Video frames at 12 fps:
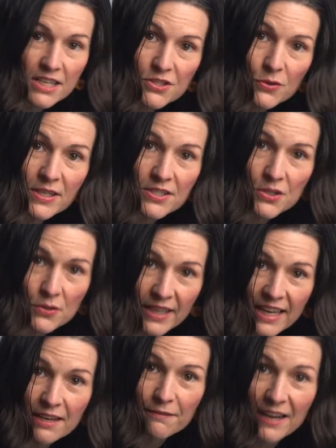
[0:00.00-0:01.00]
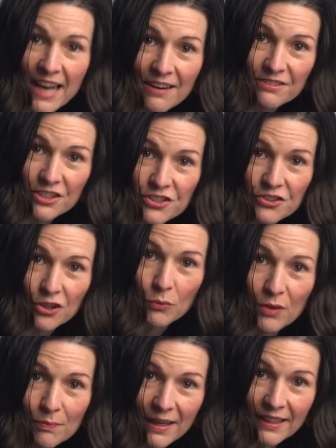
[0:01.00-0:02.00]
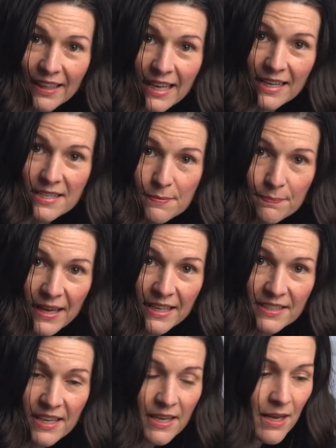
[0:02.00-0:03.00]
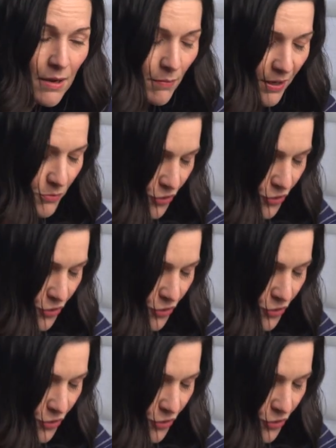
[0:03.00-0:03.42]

So it's okay if I have to start with my legs bent, but I'm